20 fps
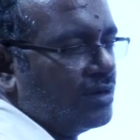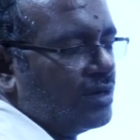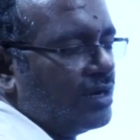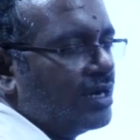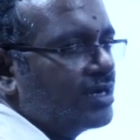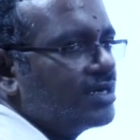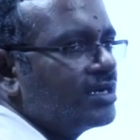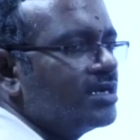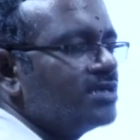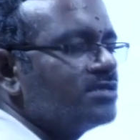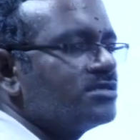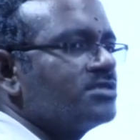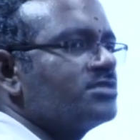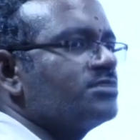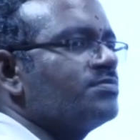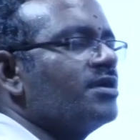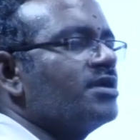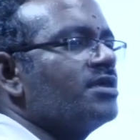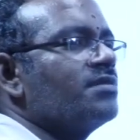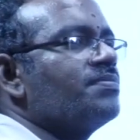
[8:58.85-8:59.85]
until its
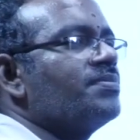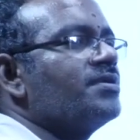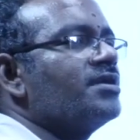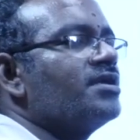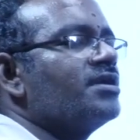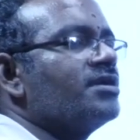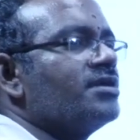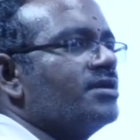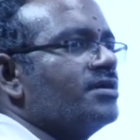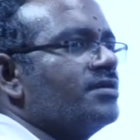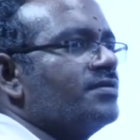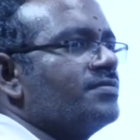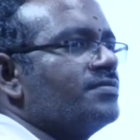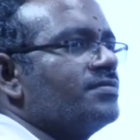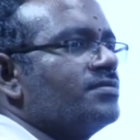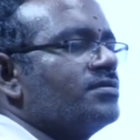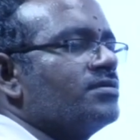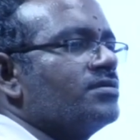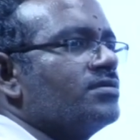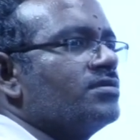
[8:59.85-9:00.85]
expiry period,
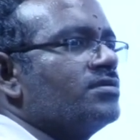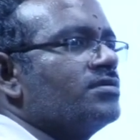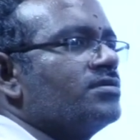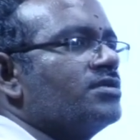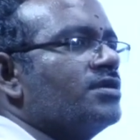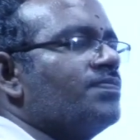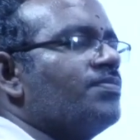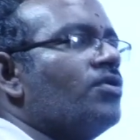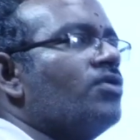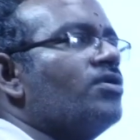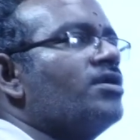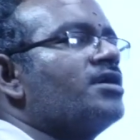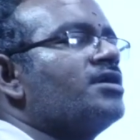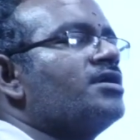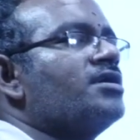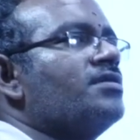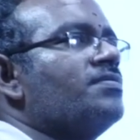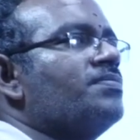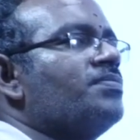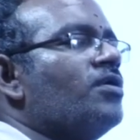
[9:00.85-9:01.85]
the
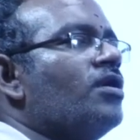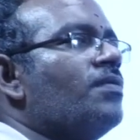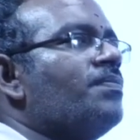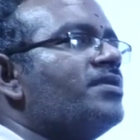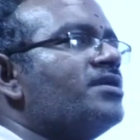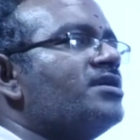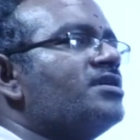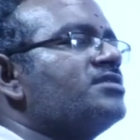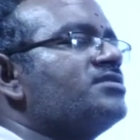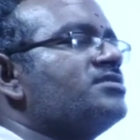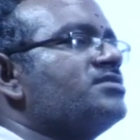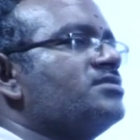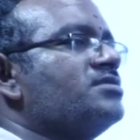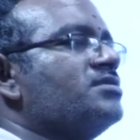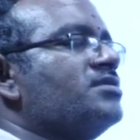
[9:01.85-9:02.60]
product properties